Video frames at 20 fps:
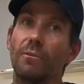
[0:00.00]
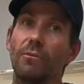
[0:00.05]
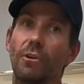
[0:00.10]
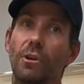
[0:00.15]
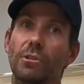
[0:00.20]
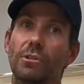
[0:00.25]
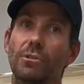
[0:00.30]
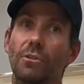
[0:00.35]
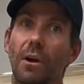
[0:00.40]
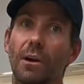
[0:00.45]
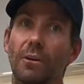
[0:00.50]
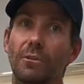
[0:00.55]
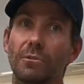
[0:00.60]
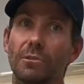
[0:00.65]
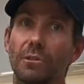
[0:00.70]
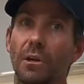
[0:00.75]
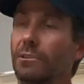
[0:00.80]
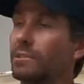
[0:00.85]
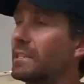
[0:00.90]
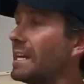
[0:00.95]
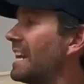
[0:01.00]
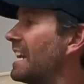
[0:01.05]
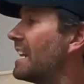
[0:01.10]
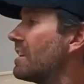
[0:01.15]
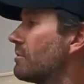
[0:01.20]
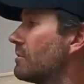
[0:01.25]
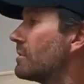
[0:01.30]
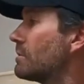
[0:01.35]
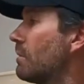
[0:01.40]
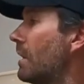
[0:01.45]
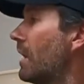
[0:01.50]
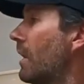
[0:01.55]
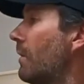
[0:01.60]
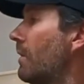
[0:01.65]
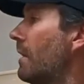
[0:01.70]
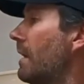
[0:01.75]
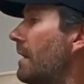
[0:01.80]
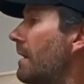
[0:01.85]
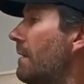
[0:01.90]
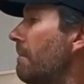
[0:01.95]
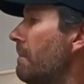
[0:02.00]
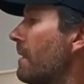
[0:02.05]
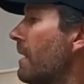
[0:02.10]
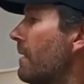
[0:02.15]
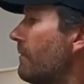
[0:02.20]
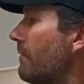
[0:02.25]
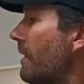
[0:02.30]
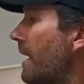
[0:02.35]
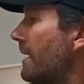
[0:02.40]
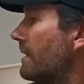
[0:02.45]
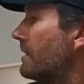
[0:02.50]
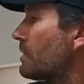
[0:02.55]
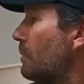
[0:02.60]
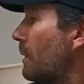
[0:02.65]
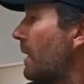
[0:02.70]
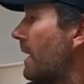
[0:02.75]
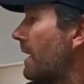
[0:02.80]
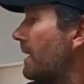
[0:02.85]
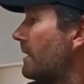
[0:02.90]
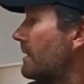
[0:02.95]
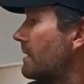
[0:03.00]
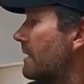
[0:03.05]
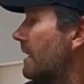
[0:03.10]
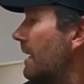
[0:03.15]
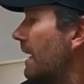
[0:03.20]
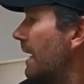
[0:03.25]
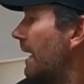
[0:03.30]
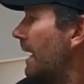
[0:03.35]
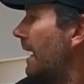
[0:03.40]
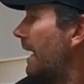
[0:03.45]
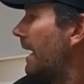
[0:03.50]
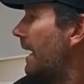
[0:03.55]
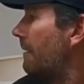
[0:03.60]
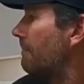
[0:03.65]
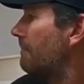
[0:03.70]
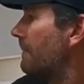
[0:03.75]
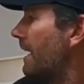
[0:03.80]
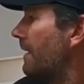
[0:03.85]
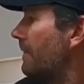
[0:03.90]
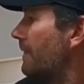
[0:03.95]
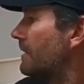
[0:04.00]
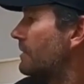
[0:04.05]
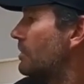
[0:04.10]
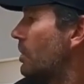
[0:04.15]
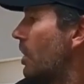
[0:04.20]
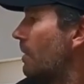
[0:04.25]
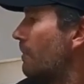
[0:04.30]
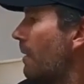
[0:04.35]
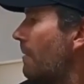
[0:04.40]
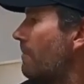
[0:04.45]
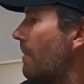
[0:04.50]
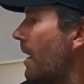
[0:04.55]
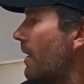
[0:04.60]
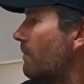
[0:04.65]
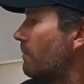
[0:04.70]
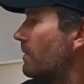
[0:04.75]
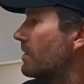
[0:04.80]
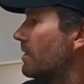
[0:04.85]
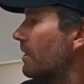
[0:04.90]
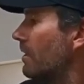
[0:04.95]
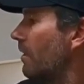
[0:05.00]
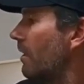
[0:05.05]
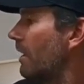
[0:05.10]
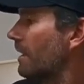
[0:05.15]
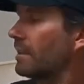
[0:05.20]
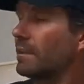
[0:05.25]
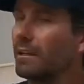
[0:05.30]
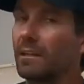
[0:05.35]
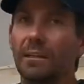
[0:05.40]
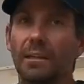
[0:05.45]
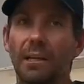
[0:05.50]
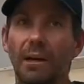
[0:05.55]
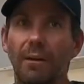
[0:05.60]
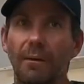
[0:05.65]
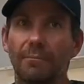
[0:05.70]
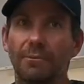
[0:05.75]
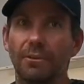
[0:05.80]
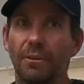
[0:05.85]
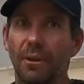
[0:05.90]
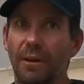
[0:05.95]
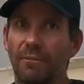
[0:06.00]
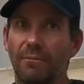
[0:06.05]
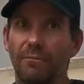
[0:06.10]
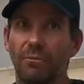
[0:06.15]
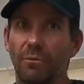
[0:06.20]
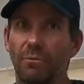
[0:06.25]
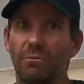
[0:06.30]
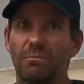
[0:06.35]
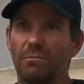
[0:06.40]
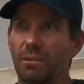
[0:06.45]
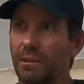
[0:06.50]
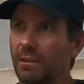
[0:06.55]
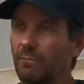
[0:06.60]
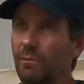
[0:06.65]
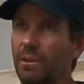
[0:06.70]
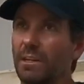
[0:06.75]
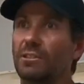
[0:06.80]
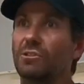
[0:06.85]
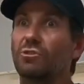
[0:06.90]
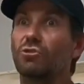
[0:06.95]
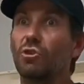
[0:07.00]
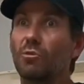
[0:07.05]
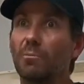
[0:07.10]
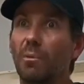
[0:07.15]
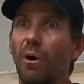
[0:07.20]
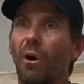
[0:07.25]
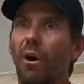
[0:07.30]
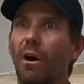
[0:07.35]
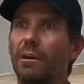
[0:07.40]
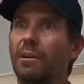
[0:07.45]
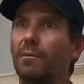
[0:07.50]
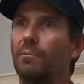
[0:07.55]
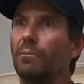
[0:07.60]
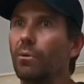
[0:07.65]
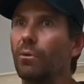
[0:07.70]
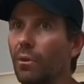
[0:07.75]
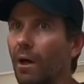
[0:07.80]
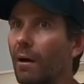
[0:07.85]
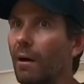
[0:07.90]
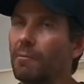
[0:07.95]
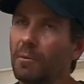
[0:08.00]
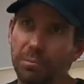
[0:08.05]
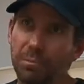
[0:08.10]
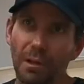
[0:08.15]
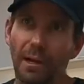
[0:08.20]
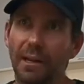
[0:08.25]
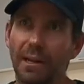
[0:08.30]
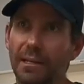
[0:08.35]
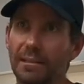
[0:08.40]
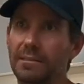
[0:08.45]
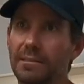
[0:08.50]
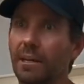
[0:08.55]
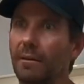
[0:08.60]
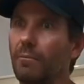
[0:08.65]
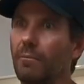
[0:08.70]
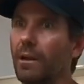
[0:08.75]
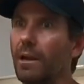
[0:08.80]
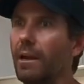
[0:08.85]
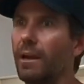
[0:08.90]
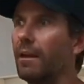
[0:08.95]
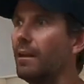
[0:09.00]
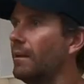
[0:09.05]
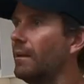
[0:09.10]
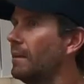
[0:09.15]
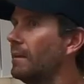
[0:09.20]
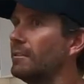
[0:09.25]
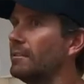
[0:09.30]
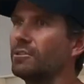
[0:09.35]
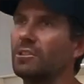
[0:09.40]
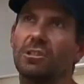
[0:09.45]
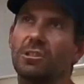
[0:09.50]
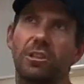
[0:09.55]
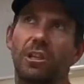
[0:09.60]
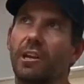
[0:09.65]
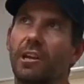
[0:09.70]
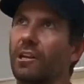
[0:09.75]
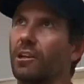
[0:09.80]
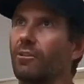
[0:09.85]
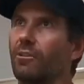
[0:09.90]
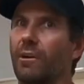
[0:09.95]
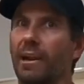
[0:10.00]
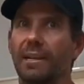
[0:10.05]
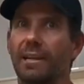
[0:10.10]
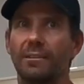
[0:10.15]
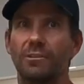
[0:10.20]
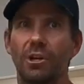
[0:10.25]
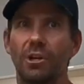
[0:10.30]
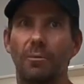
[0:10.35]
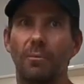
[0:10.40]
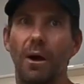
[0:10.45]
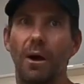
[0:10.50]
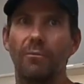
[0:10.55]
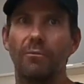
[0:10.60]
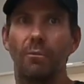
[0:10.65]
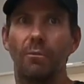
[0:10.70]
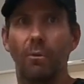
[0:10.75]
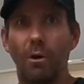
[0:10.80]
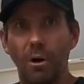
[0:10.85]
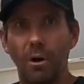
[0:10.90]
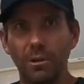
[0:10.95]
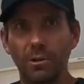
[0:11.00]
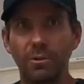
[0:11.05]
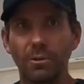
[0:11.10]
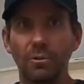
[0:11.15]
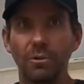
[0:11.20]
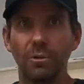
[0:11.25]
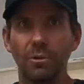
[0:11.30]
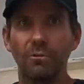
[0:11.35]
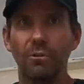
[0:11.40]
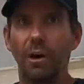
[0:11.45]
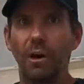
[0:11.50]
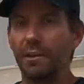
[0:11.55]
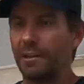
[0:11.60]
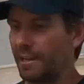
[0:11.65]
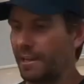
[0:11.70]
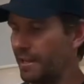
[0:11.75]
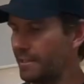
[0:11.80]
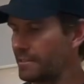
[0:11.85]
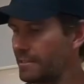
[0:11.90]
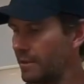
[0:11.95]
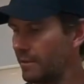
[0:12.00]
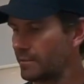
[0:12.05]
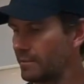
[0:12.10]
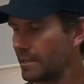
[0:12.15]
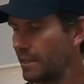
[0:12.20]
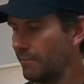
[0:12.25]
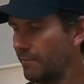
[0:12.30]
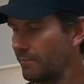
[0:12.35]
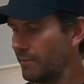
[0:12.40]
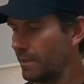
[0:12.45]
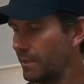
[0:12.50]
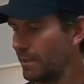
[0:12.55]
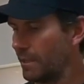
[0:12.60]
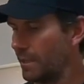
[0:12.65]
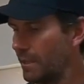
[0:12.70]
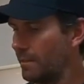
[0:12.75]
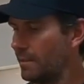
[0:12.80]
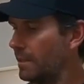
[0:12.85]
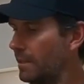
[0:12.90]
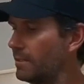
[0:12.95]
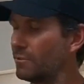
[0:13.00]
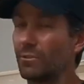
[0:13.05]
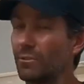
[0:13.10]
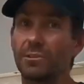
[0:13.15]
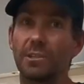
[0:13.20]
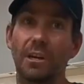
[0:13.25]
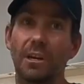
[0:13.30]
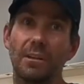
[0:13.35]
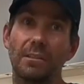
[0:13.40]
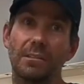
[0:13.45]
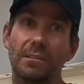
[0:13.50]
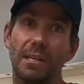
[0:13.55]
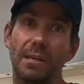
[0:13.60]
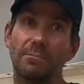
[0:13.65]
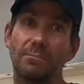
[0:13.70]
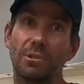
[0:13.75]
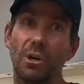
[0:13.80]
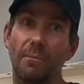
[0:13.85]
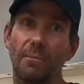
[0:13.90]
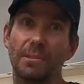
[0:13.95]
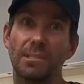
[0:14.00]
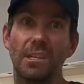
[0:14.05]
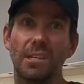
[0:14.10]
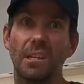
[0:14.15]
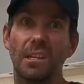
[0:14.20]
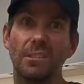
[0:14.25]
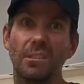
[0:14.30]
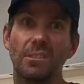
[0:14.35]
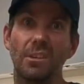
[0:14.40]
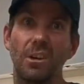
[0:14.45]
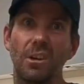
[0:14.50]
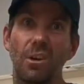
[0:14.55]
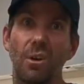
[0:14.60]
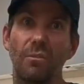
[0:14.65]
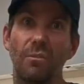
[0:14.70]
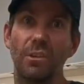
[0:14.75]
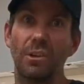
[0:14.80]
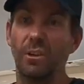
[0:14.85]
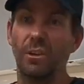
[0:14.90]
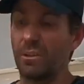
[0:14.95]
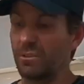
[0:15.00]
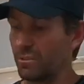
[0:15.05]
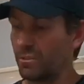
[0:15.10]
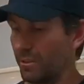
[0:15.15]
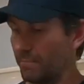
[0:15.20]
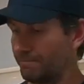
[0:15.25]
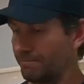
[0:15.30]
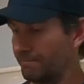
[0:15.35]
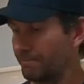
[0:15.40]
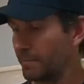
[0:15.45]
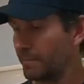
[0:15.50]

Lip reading: reverse cycle, so it's a heater as well. Fan speeds, and the turbo mode, which I like. You can go up to like full, like when it's super hot, you pull up, you plug in somewhere, just let it crank turbo for a while to cool it right down so it's comfy in there. It's also got a sleep timer, so you can turn it off at night time,